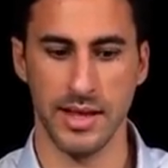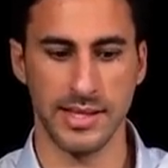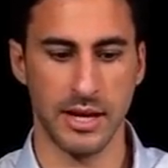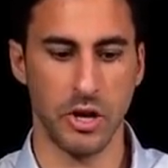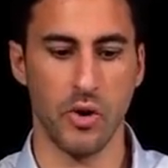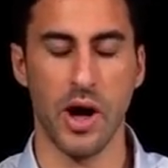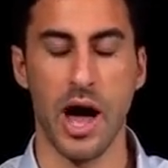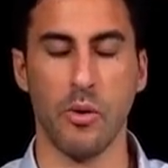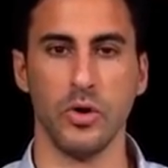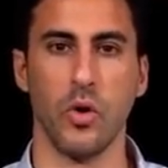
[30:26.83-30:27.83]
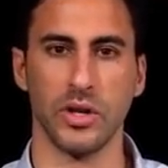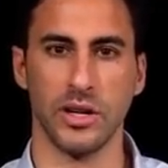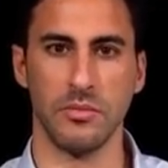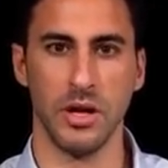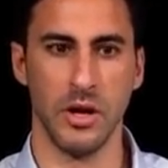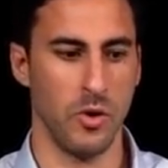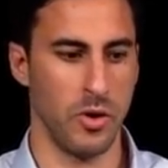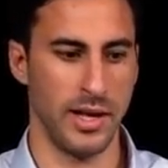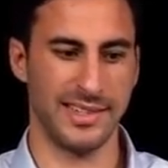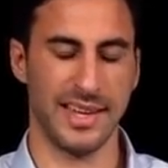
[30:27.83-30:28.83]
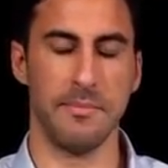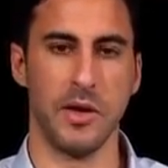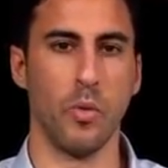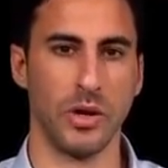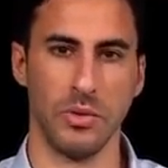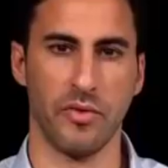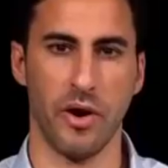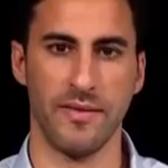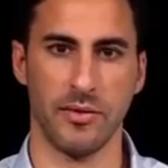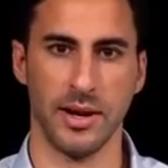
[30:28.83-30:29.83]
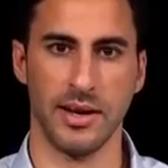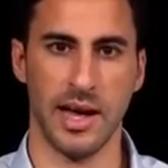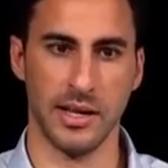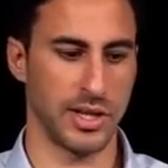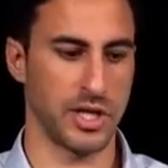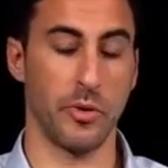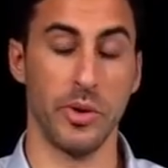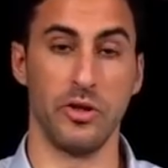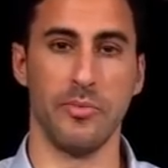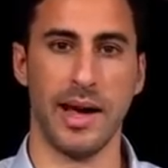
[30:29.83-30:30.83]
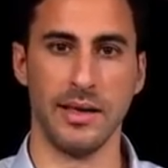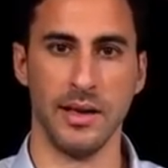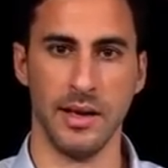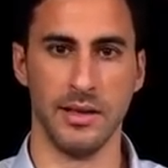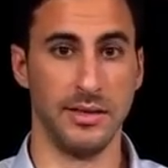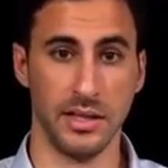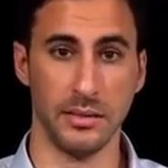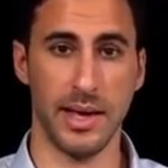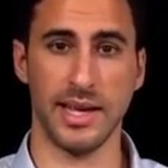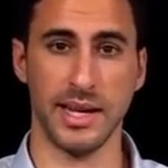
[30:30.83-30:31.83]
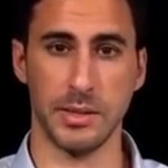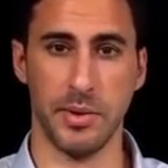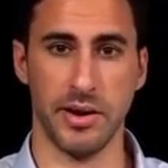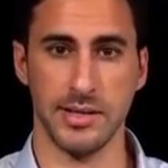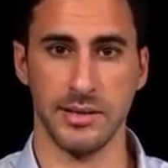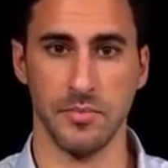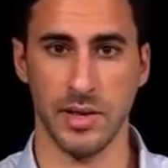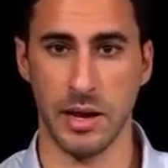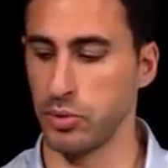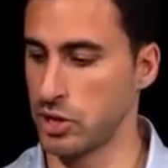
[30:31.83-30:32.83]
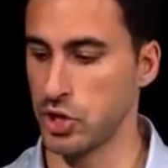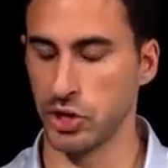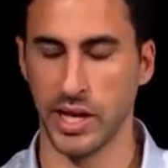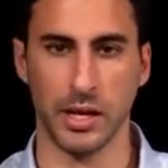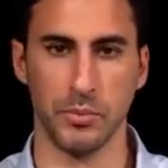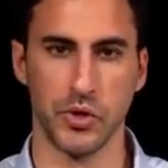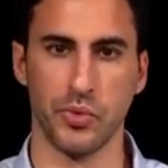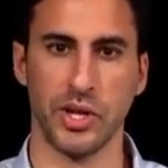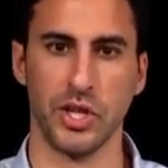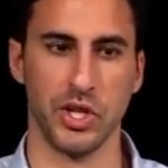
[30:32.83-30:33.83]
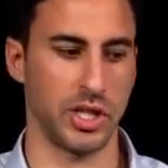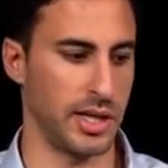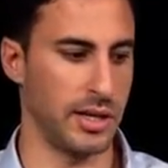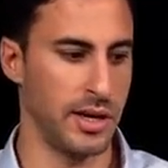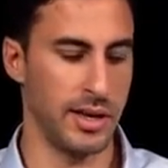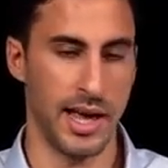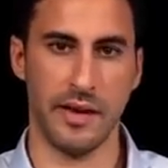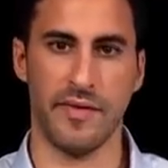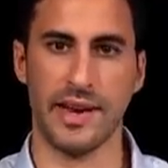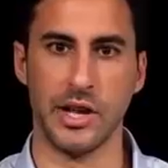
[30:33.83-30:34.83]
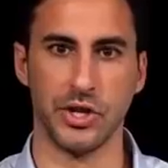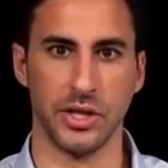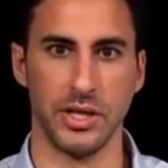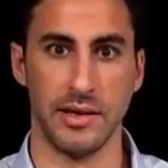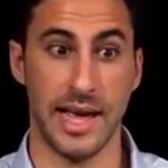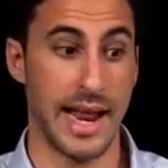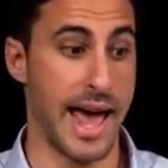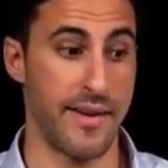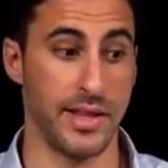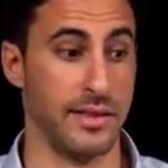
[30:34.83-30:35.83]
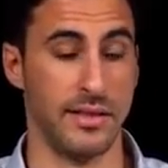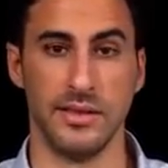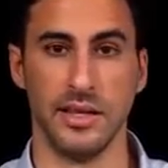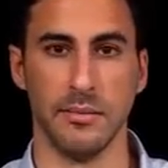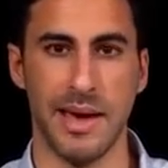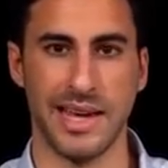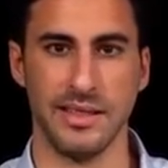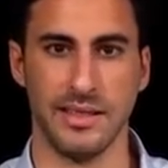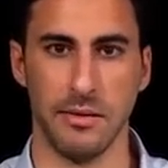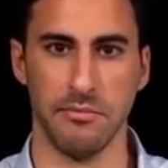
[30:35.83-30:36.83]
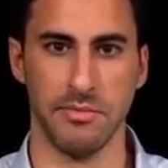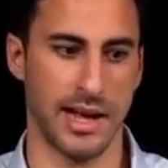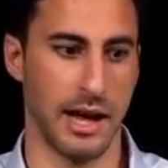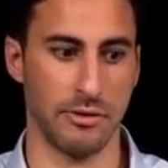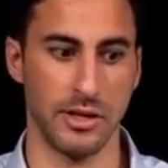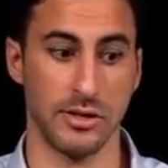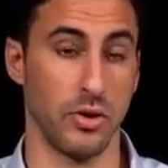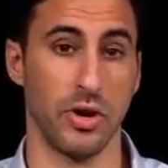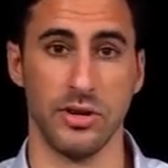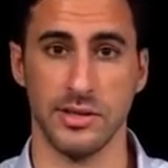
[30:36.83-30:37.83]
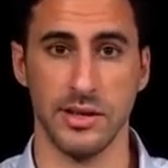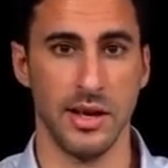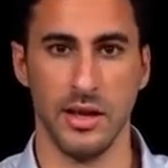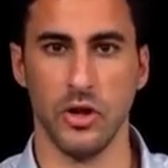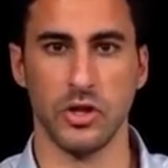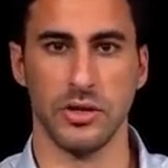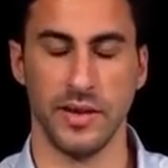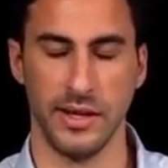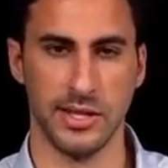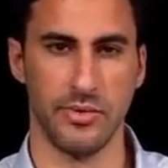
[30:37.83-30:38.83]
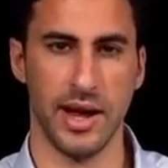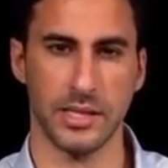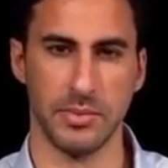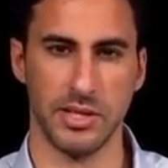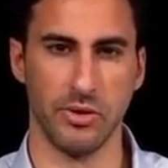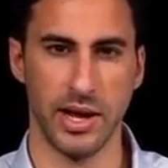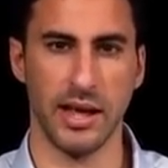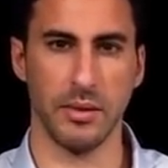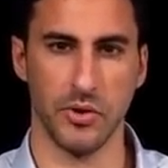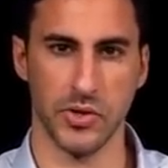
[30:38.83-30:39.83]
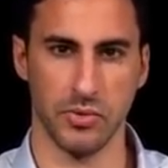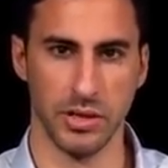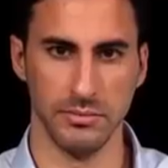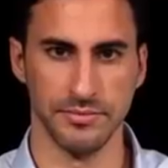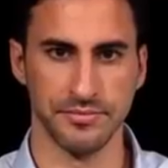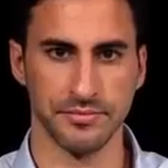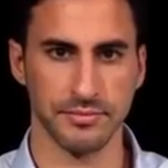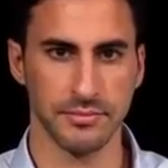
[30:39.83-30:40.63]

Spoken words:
That's how I know how long term it can be a win-win for everyone. I'll share with you my deal-making experience and potentially help you strategically and financially. And I have a deal-making team, accountants, lawyers, lots of industry experts who can help you as well.